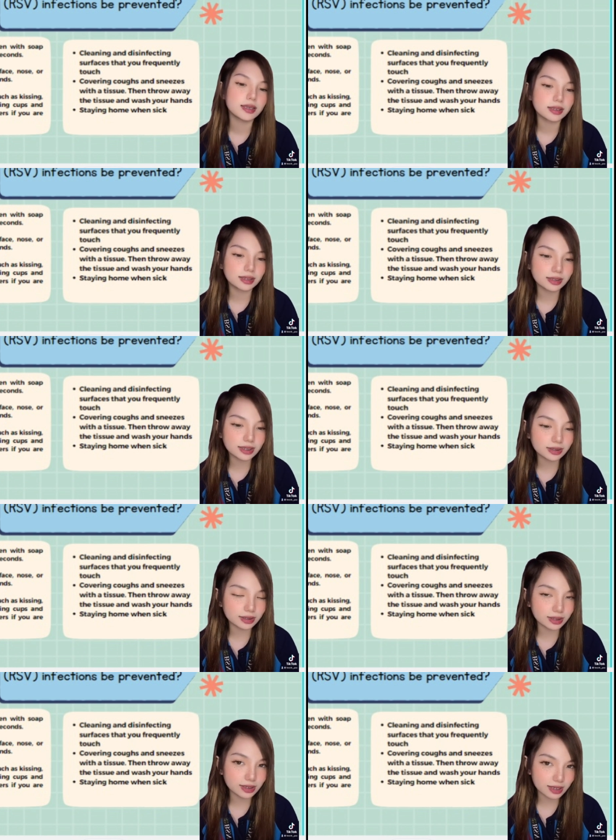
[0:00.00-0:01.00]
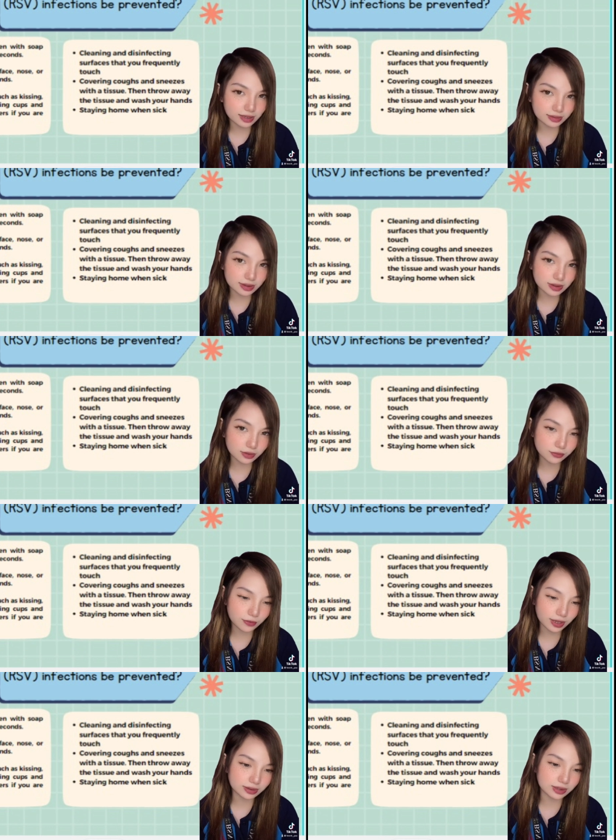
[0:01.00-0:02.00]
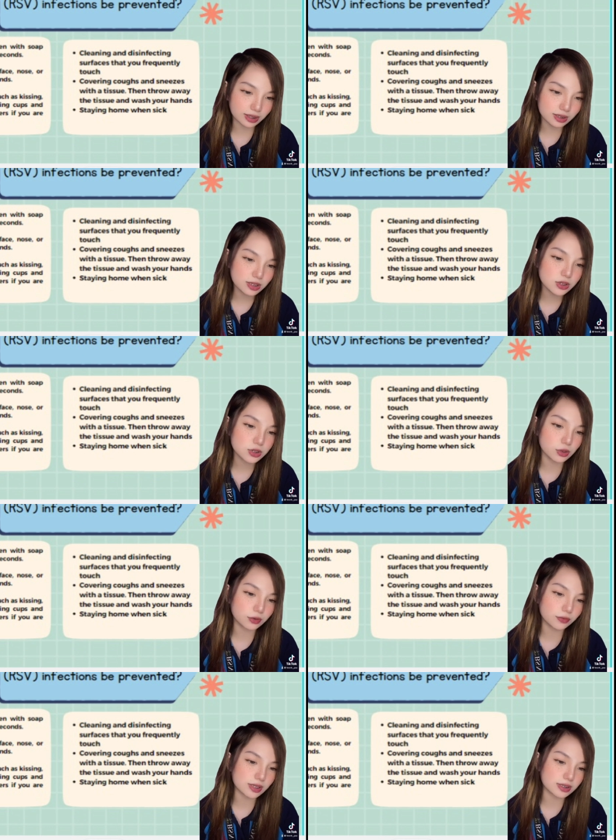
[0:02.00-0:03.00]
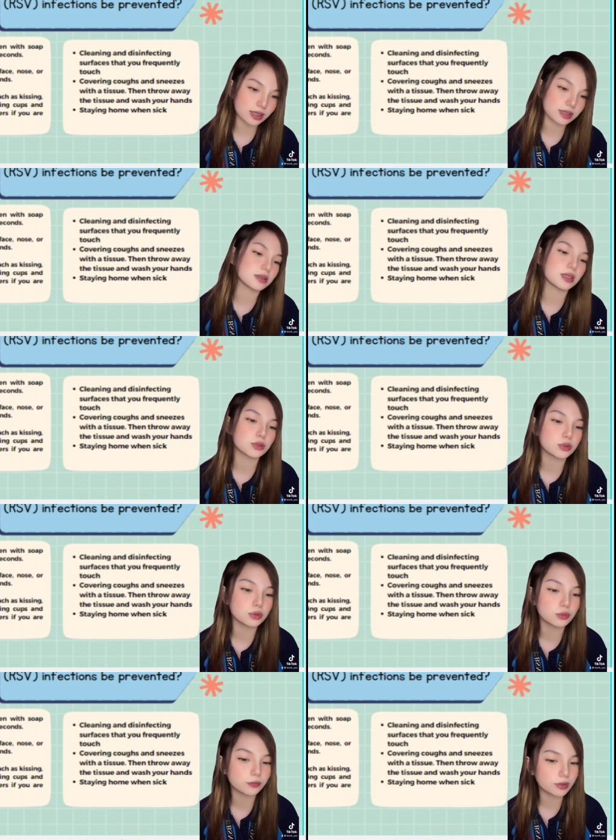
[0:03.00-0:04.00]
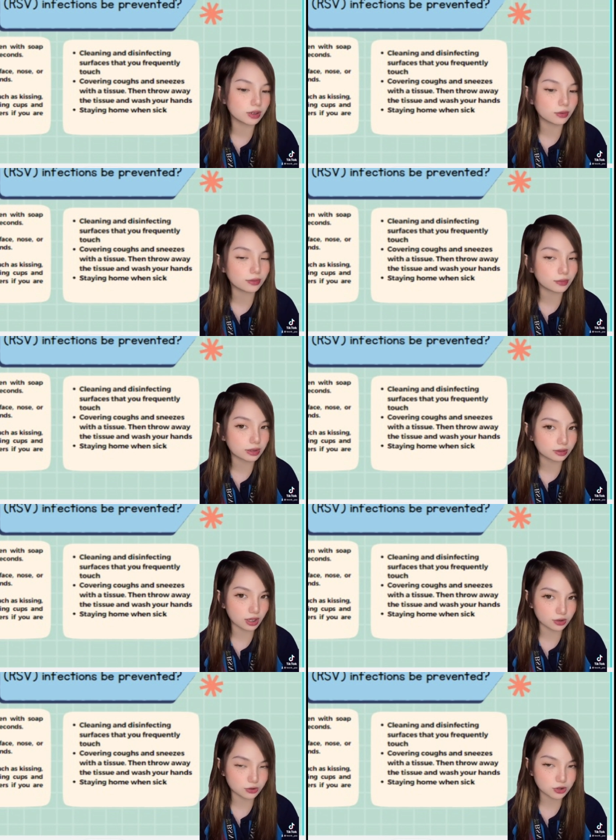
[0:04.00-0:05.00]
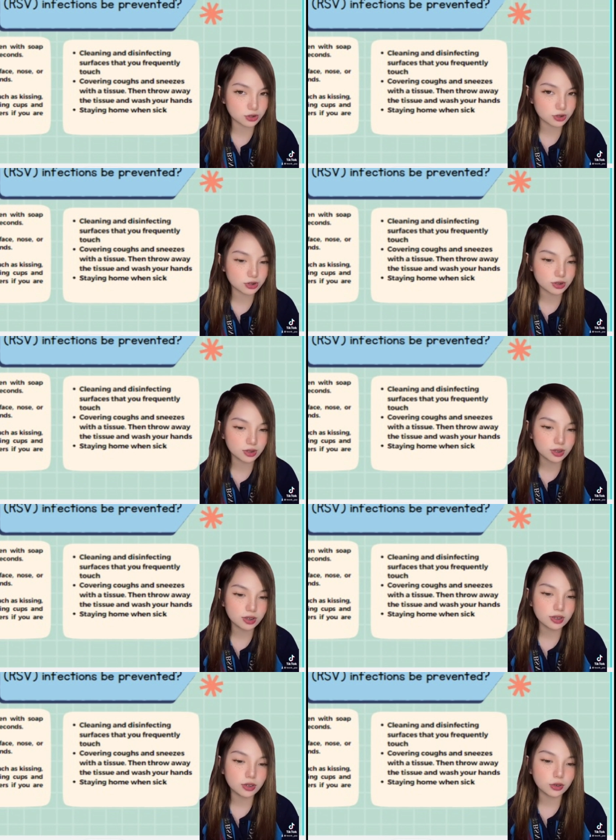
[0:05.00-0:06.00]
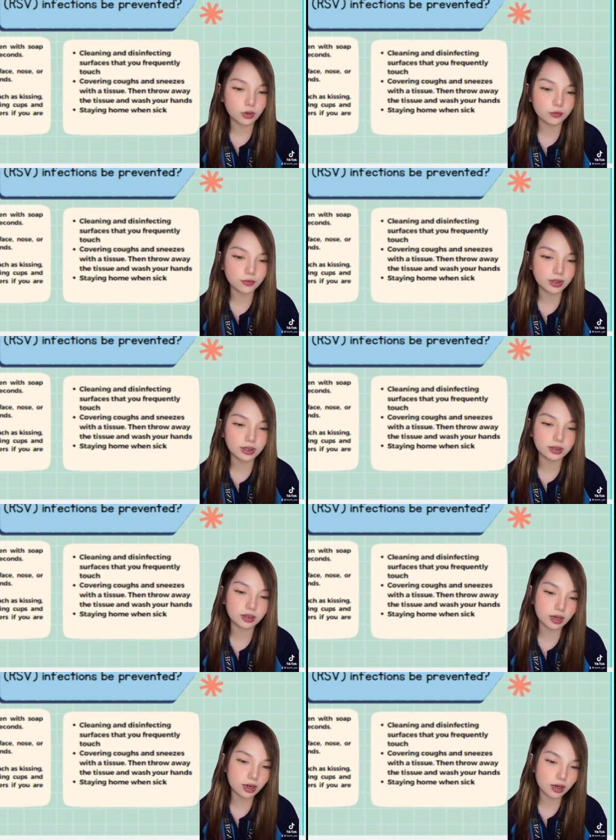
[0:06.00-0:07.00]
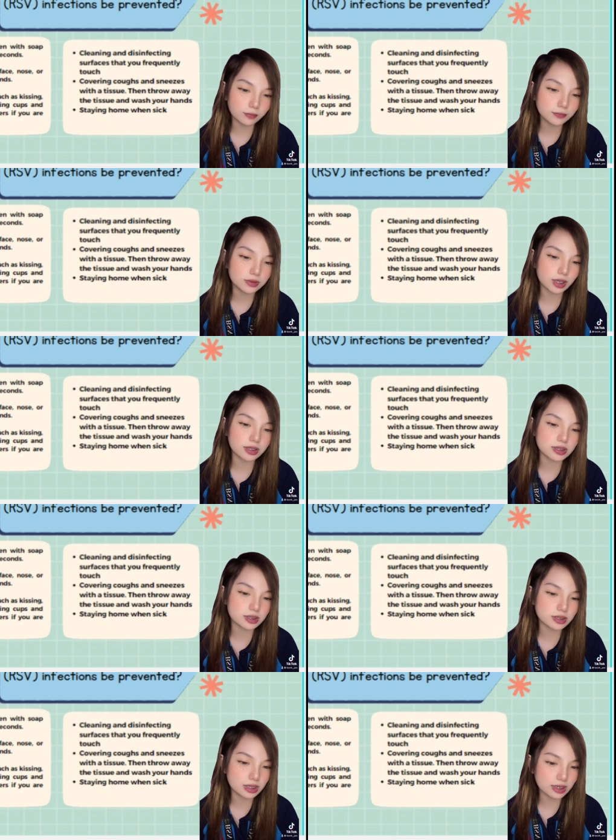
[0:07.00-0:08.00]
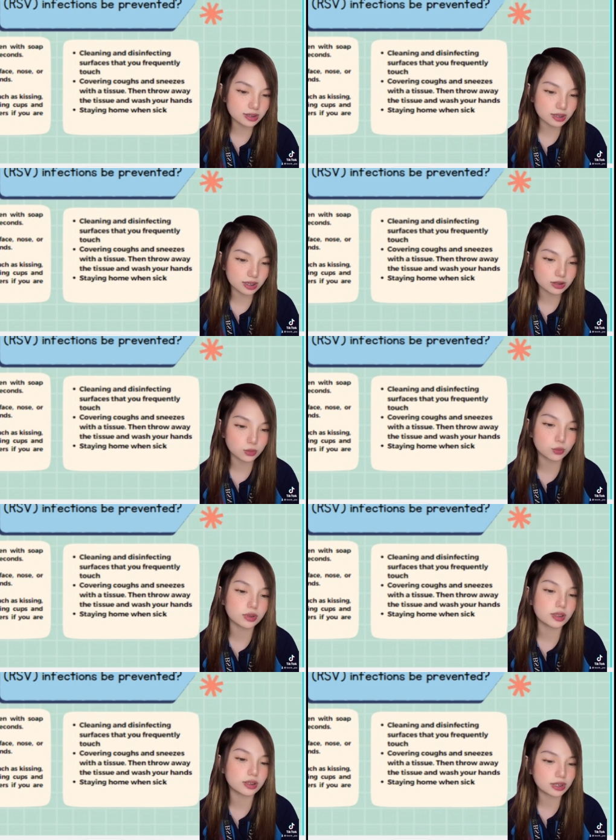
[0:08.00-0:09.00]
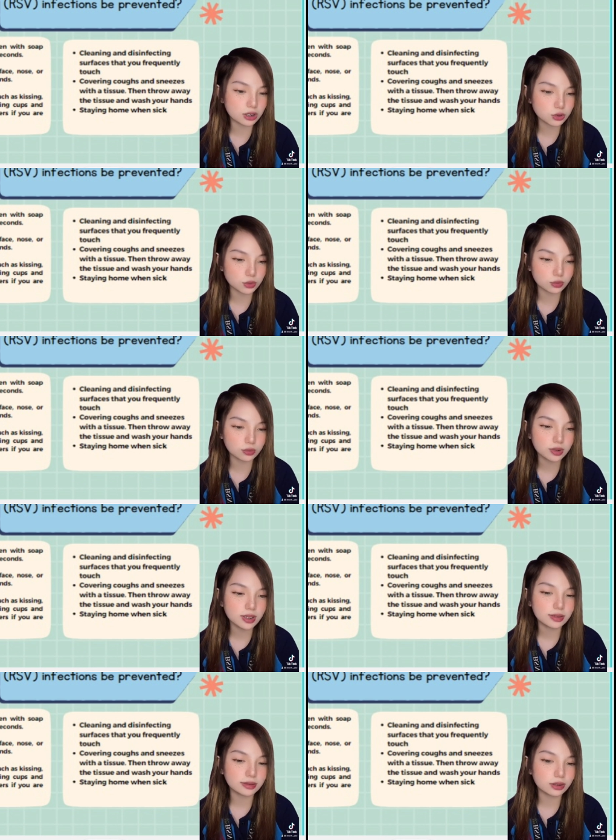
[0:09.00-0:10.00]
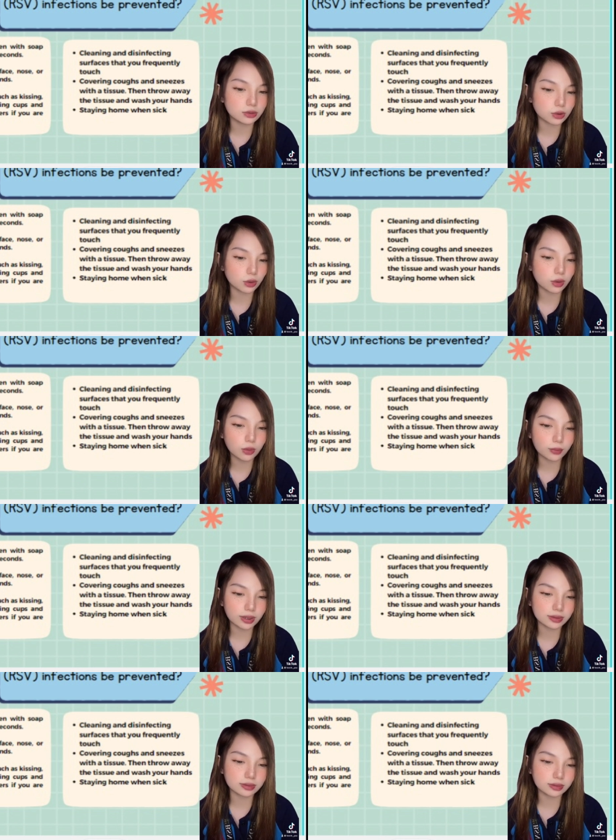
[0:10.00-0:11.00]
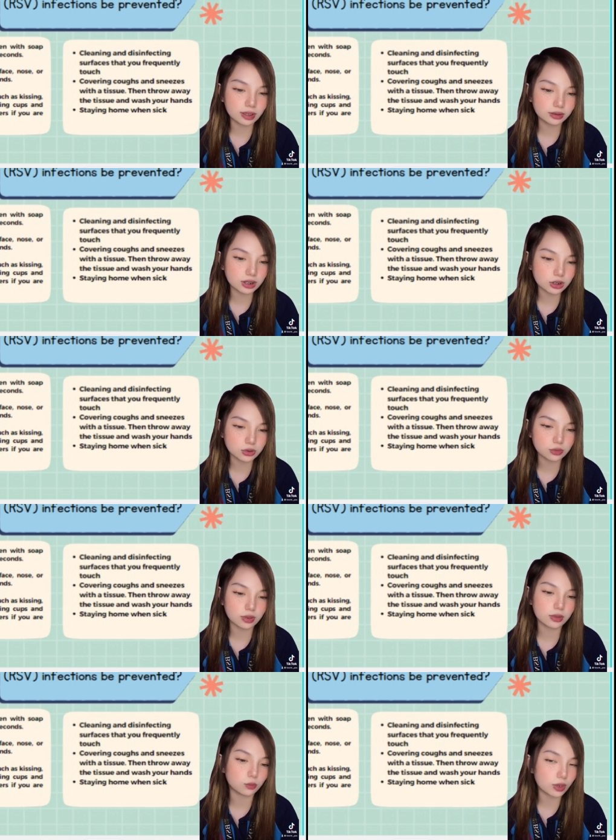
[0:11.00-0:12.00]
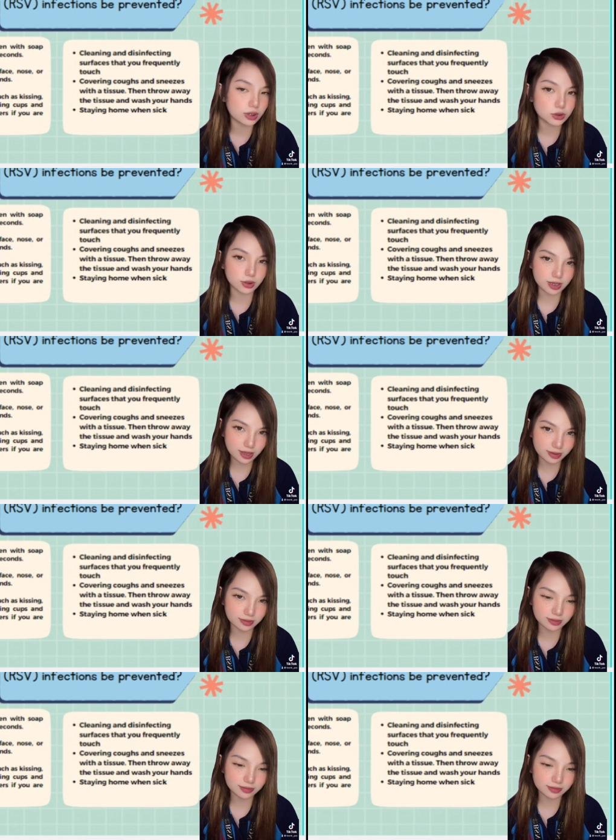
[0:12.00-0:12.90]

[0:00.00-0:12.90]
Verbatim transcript: Cleaning and disinfecting surfaces that you frequently touch. Covering coughs and sneezes with a tissue, then throw away the tissue and wash your hand.